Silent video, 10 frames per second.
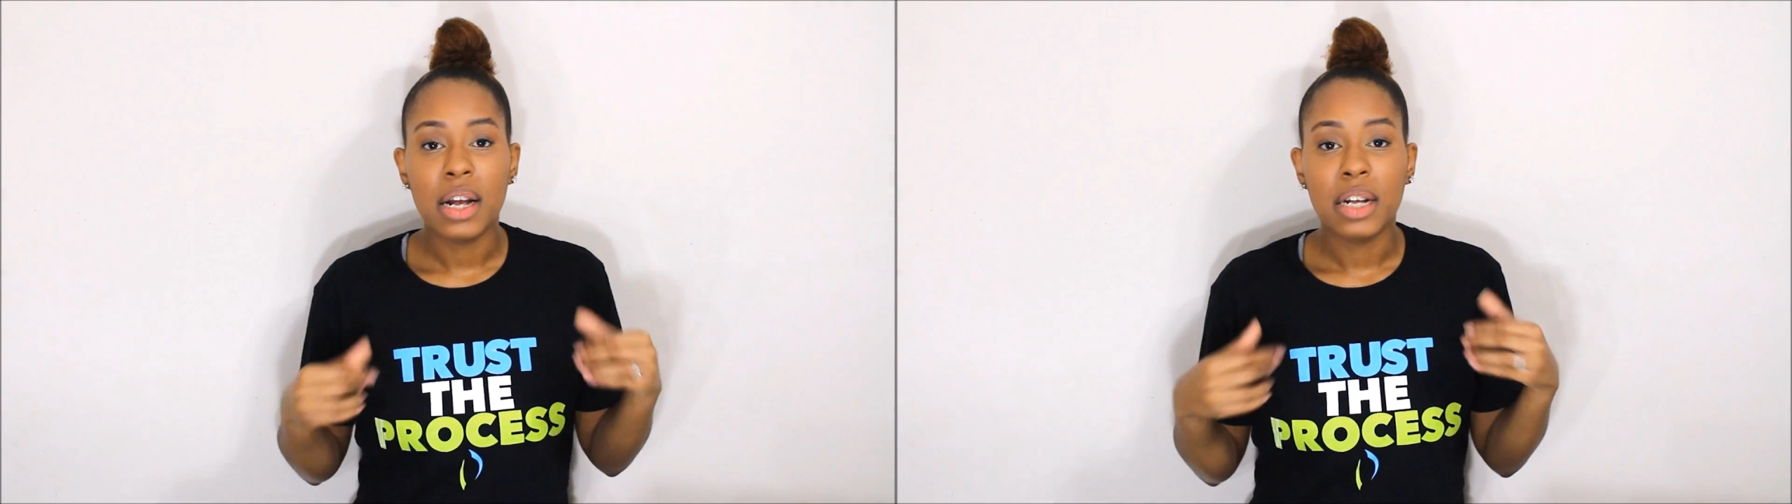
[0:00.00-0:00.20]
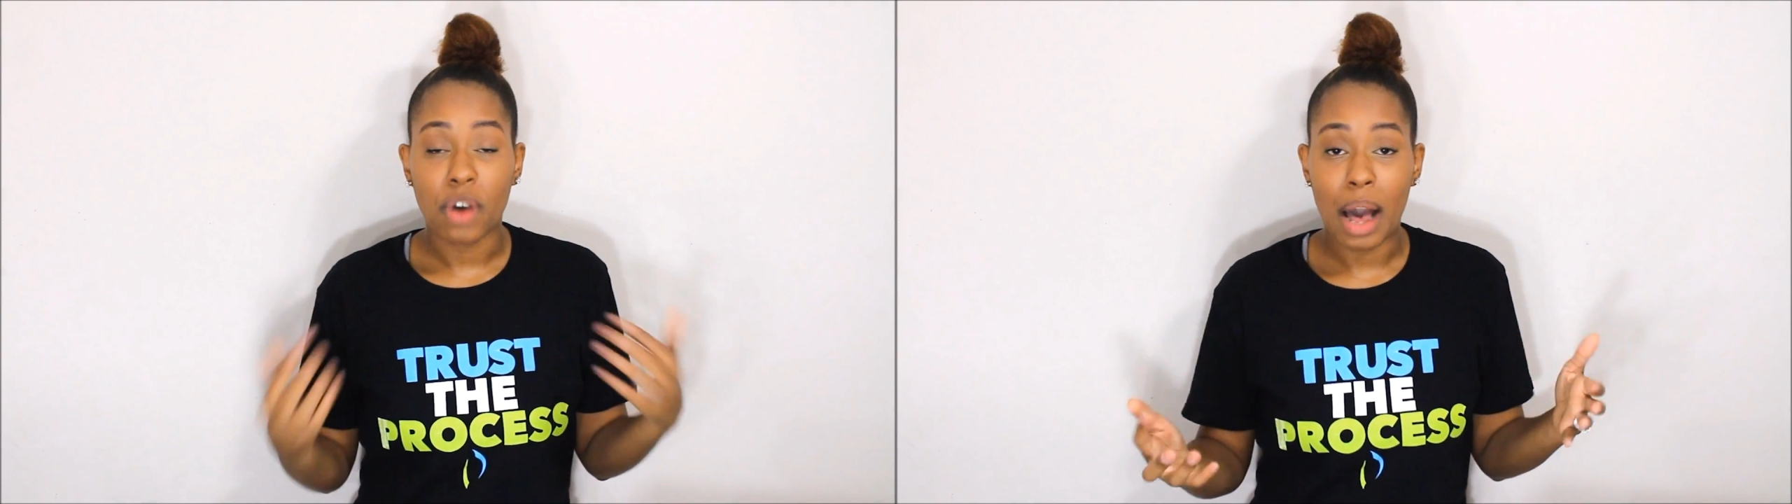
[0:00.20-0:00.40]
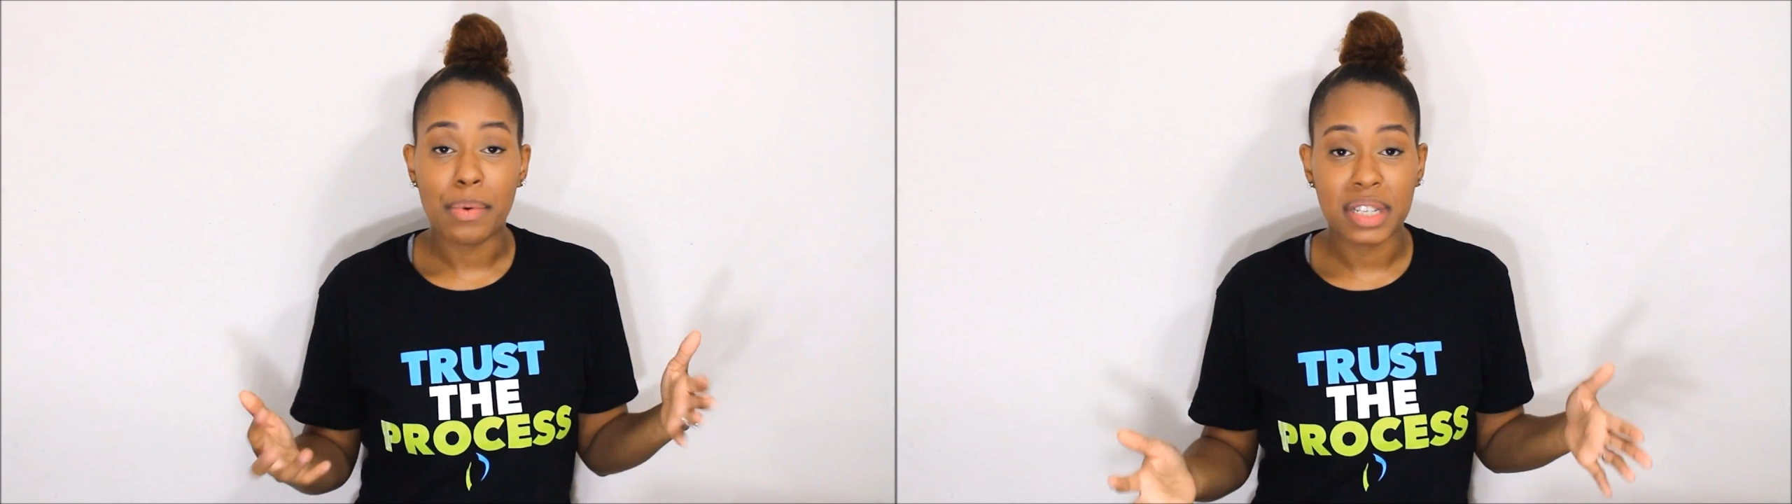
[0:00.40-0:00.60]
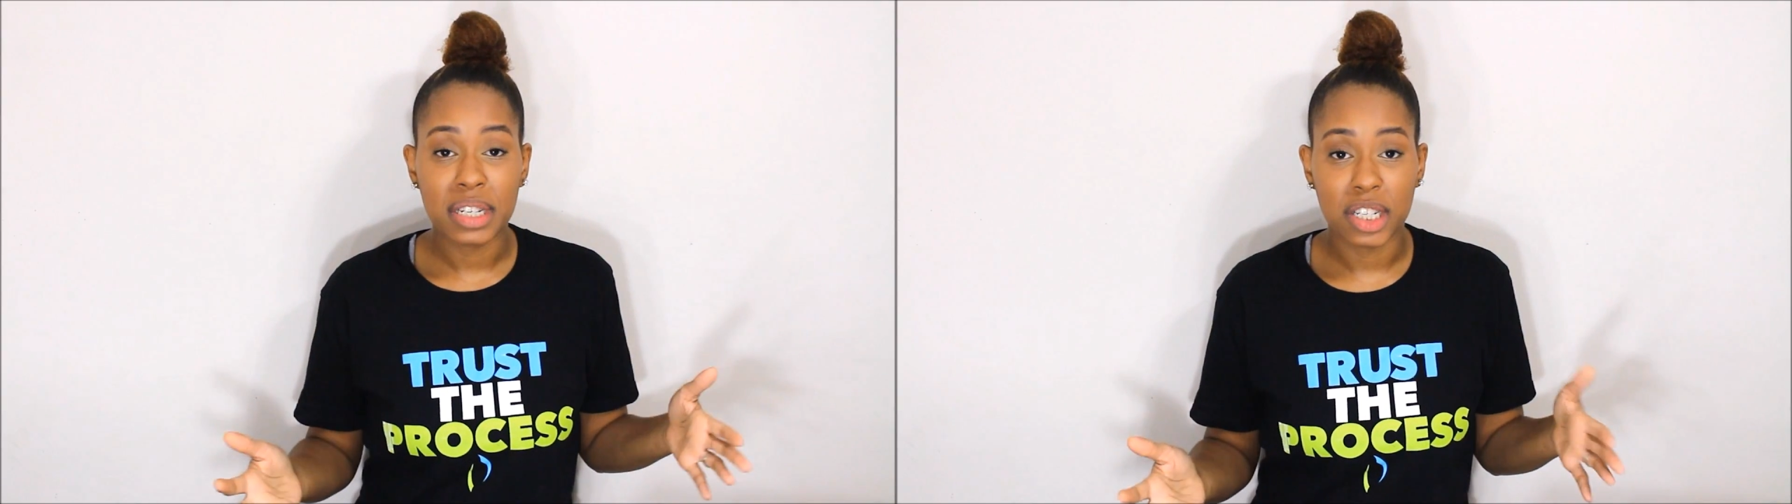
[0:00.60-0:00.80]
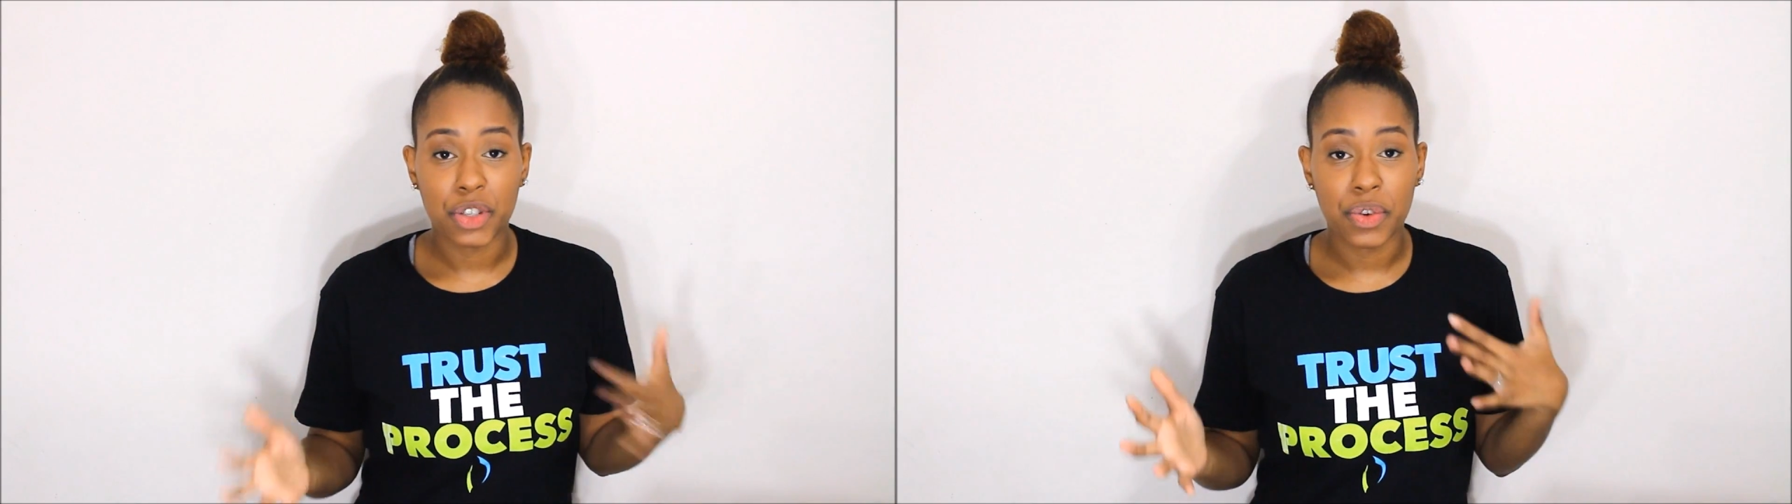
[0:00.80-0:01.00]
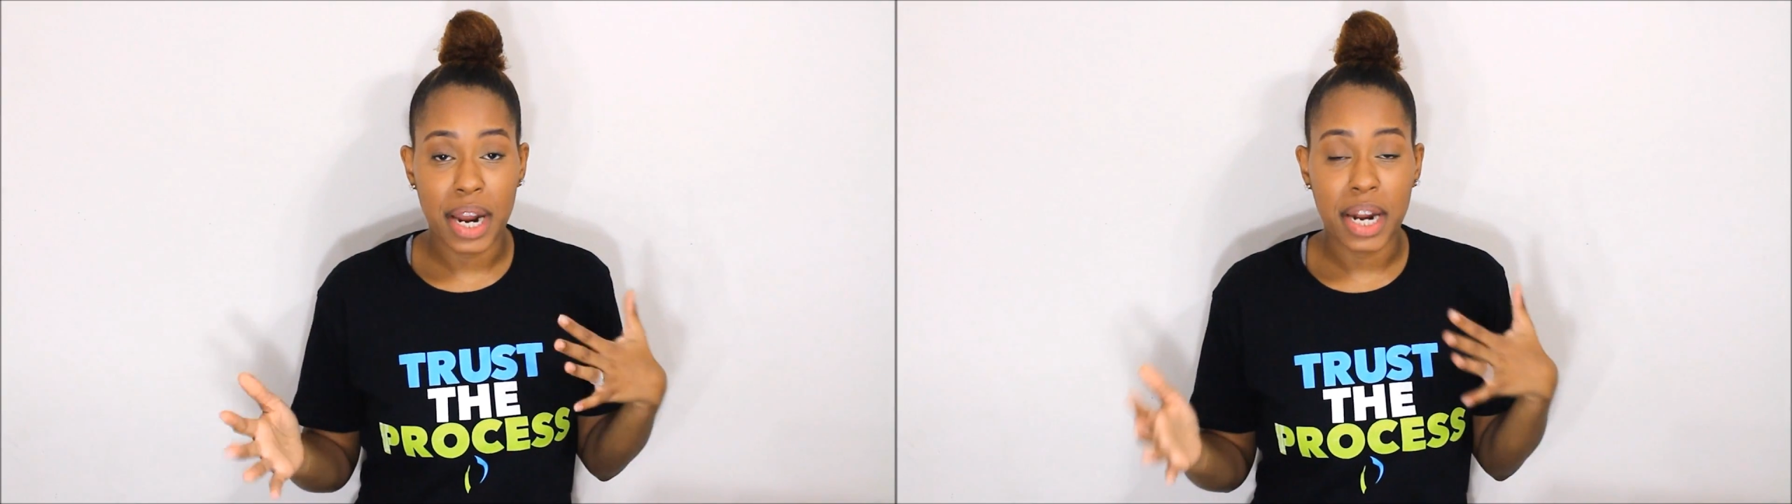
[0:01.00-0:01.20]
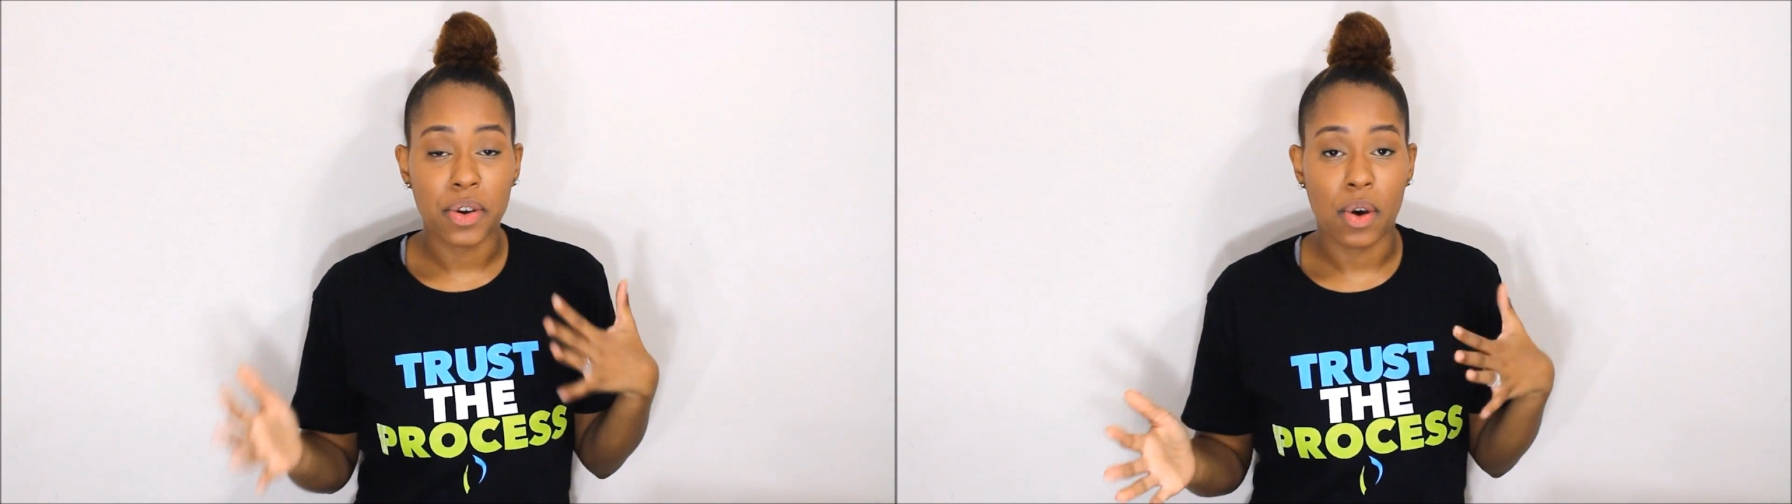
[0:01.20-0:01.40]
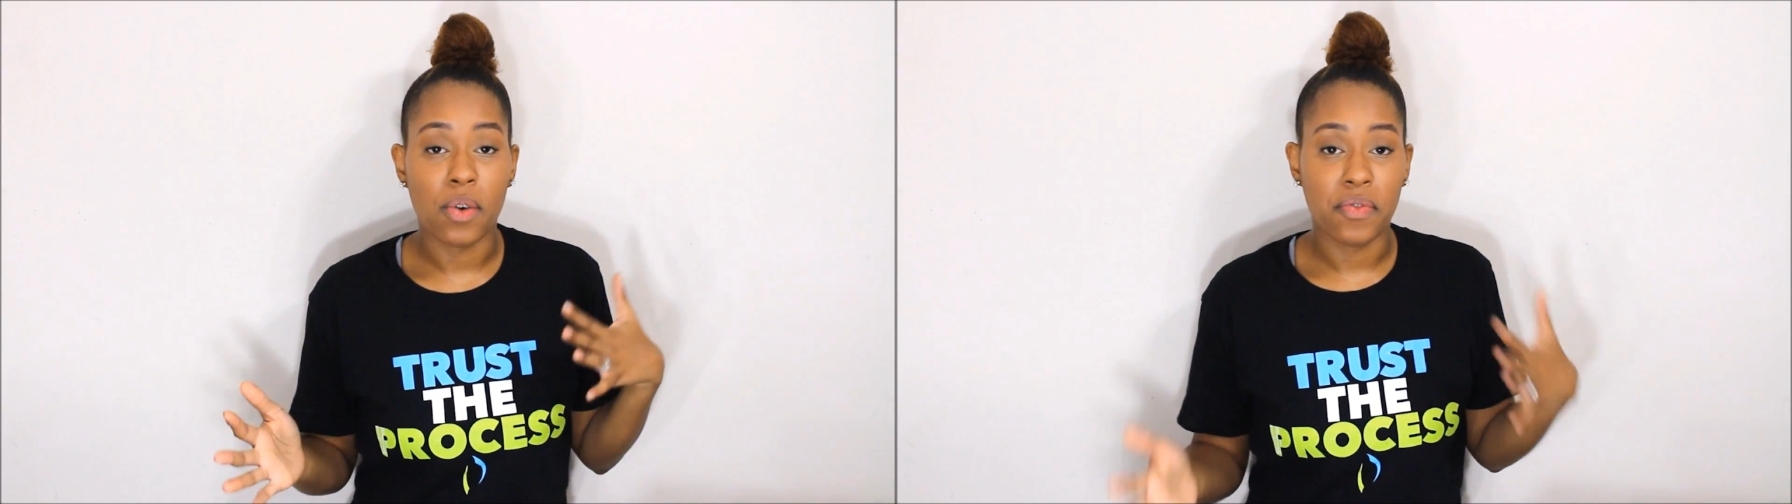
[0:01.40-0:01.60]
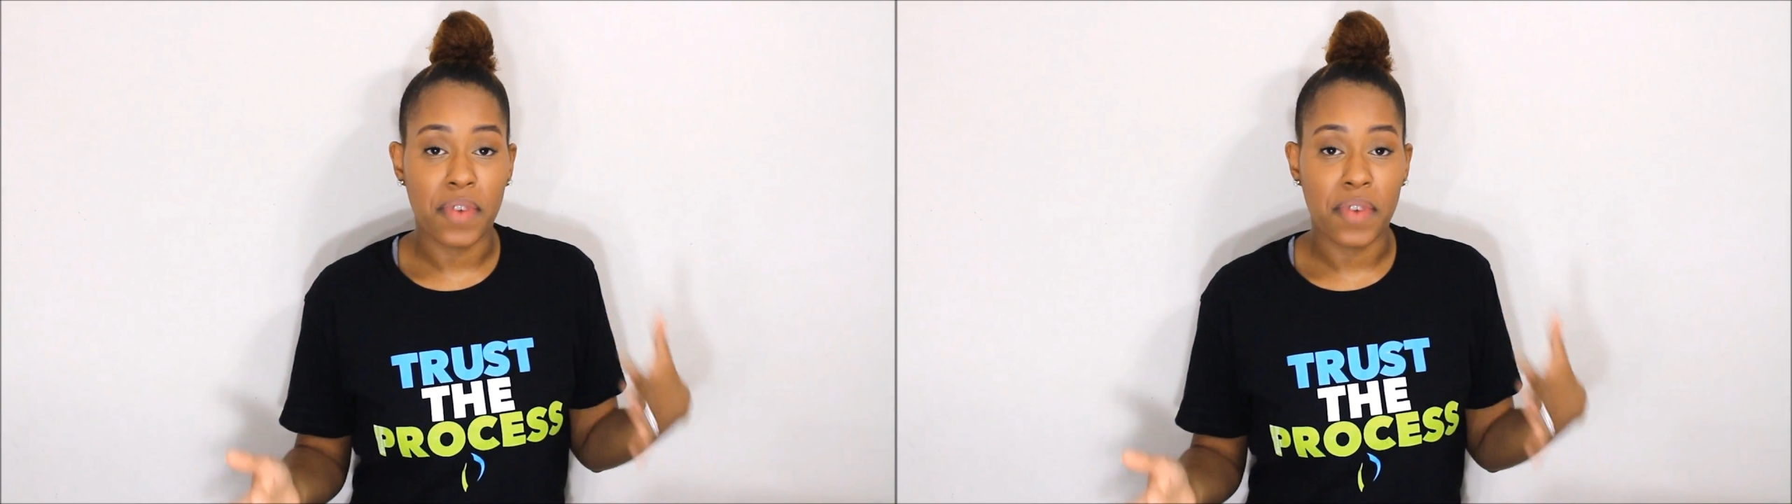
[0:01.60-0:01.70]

So I would suggest creating your own